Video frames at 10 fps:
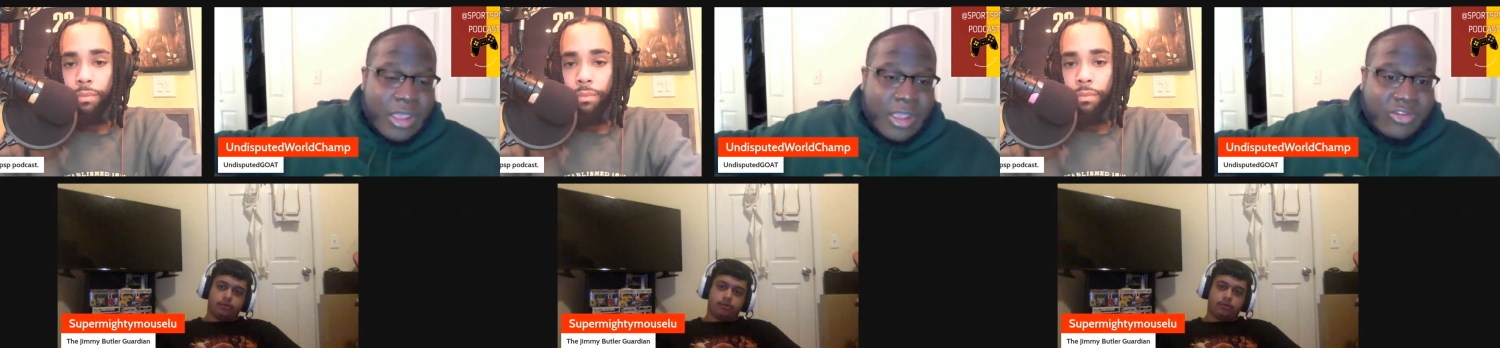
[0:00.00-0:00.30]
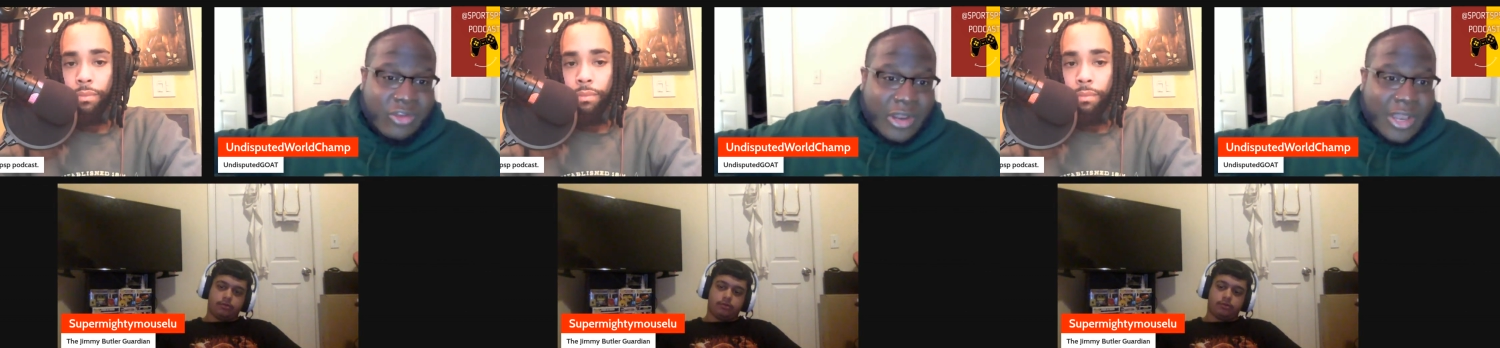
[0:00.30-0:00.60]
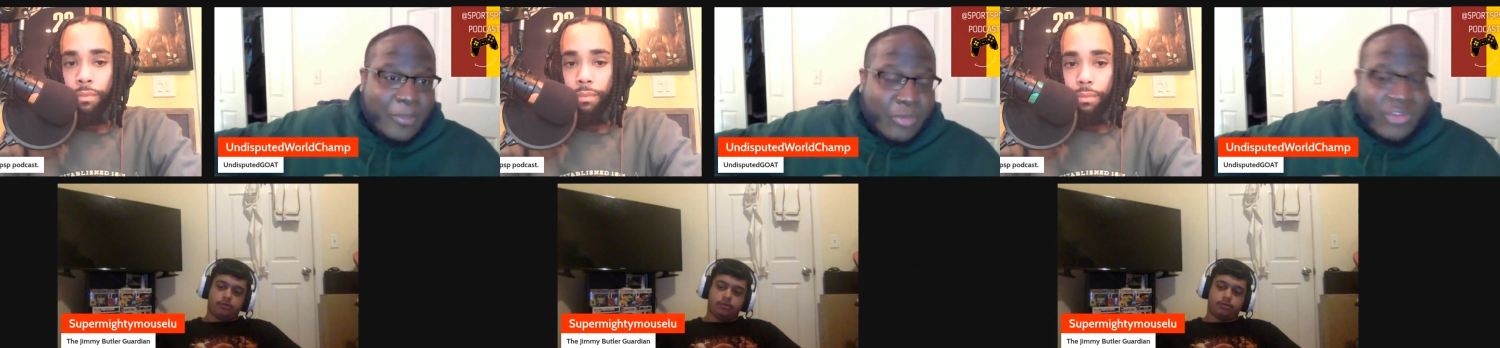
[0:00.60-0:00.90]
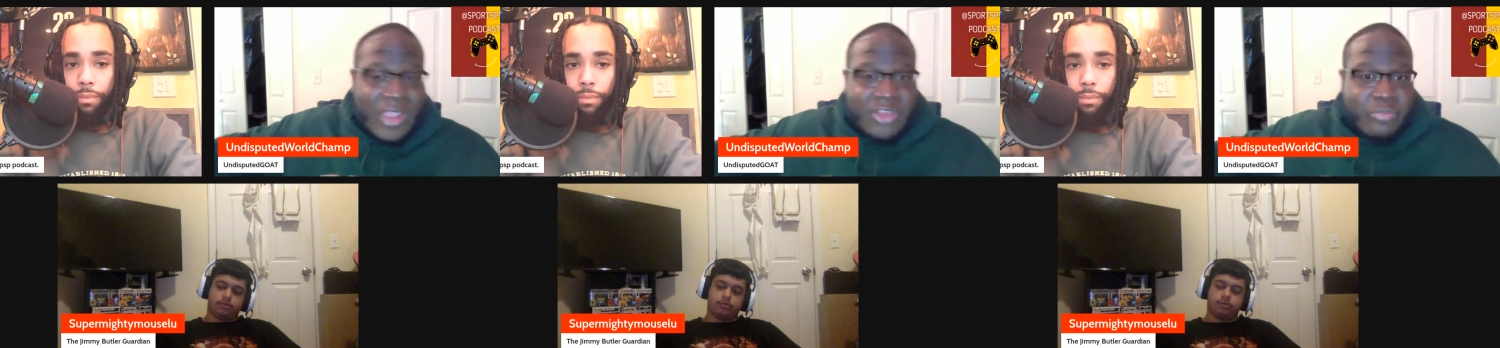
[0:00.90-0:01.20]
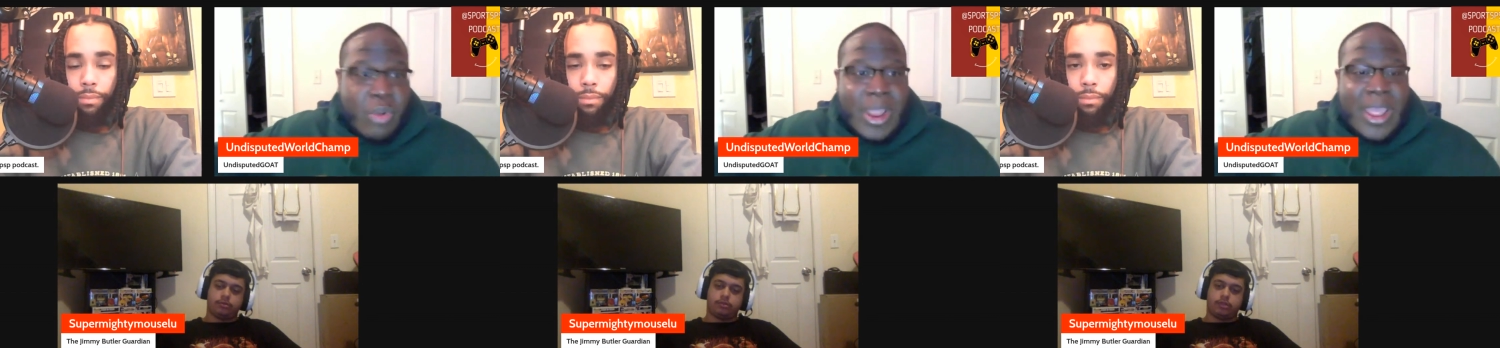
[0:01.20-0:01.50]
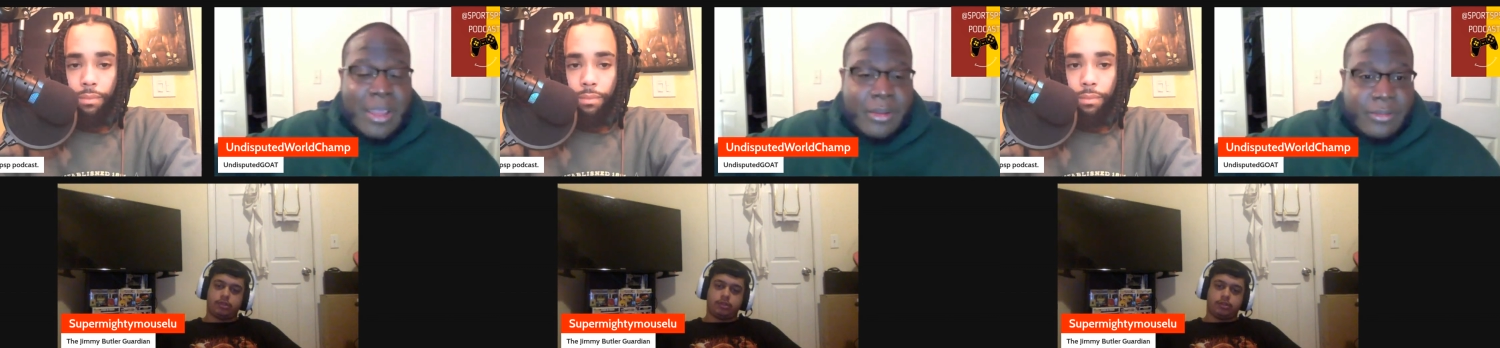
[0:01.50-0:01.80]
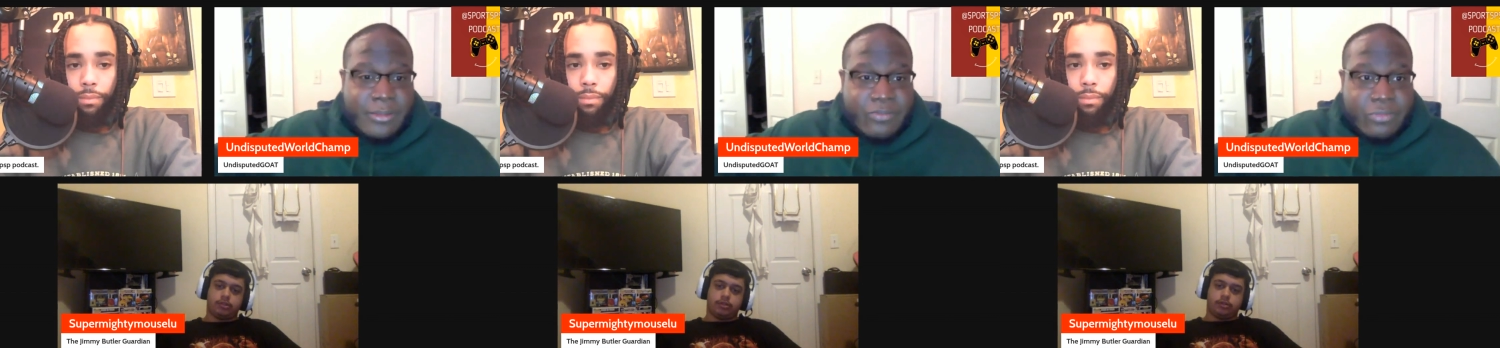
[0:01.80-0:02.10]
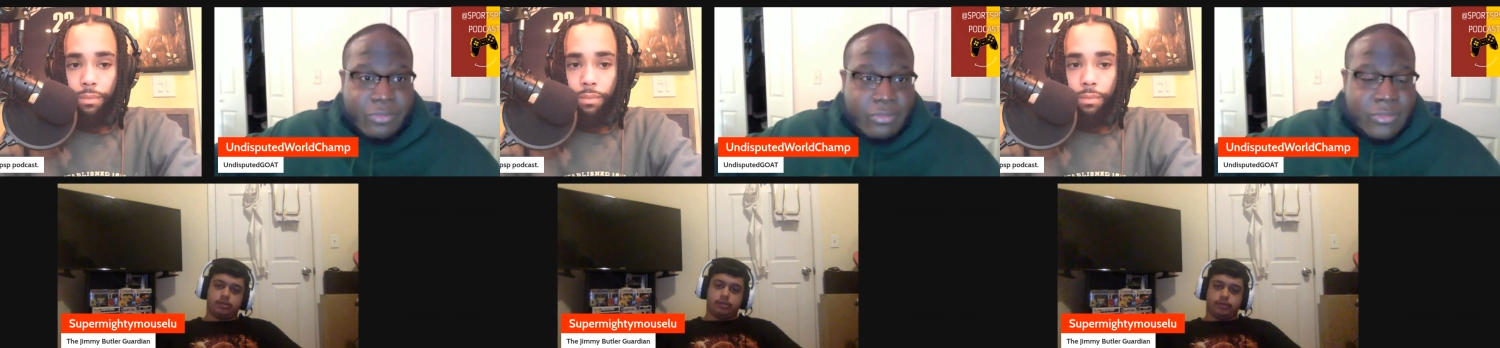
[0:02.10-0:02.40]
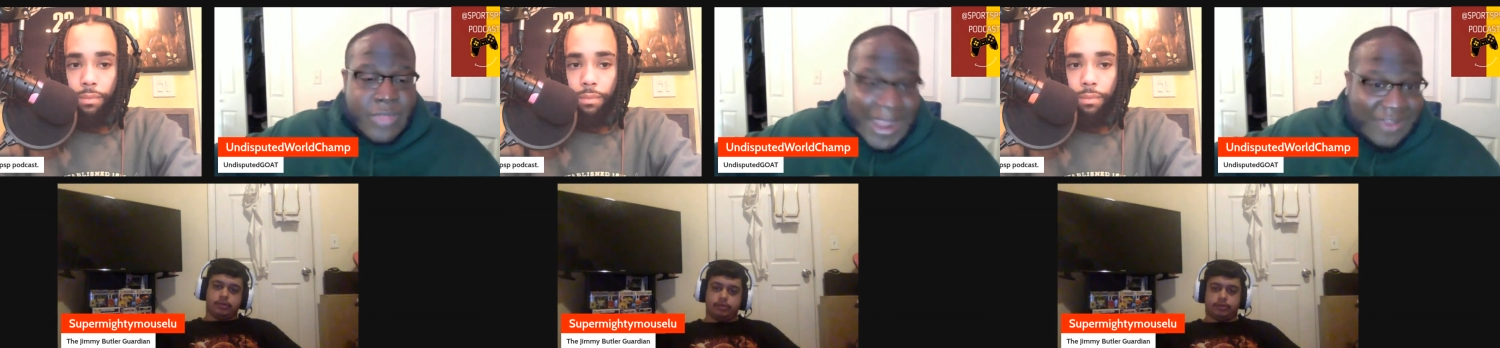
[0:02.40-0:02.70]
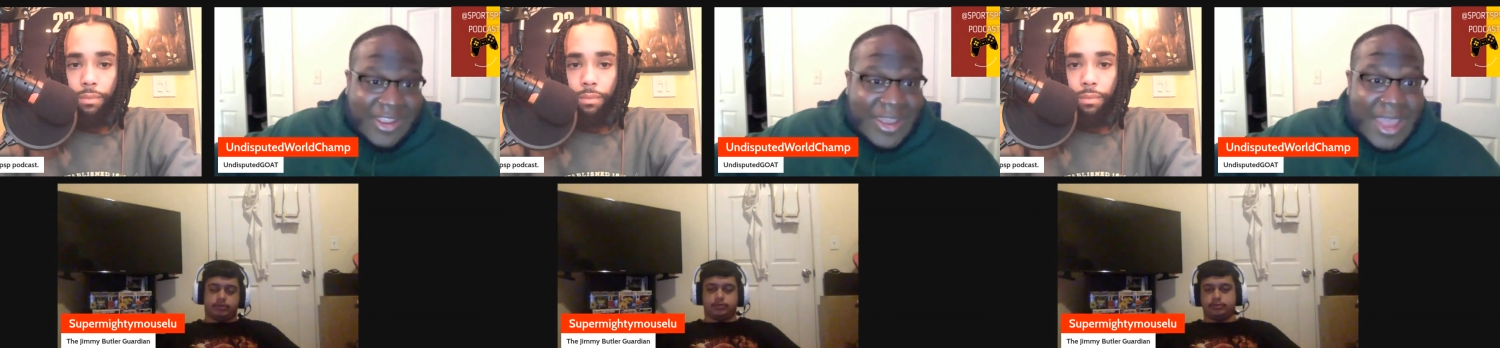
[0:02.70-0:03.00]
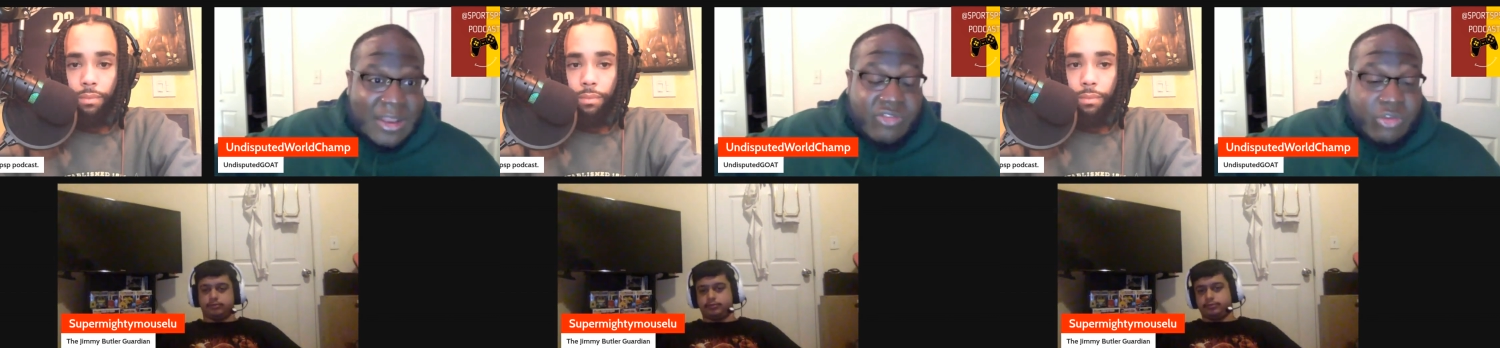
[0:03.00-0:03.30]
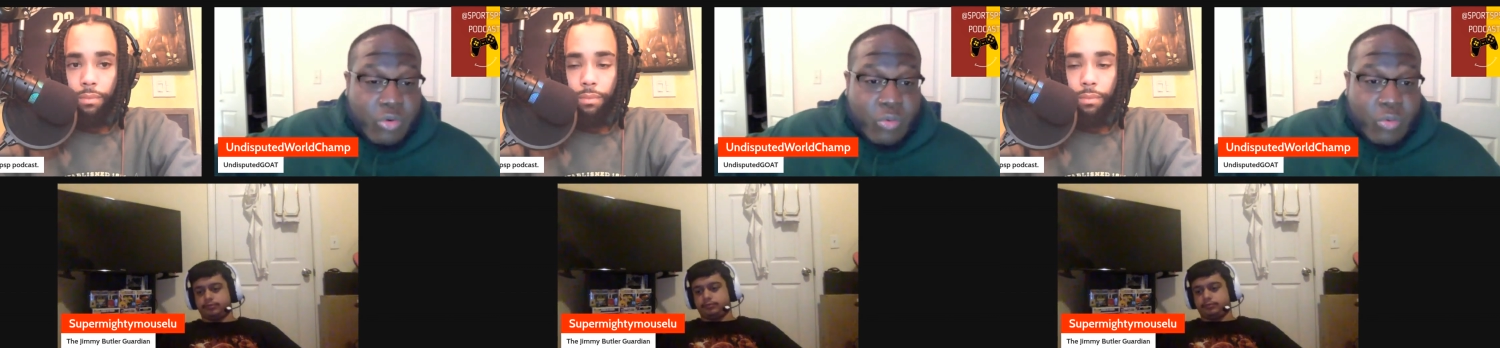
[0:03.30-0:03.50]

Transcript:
Speaker 1: to the Clippers in his prime. 1992 was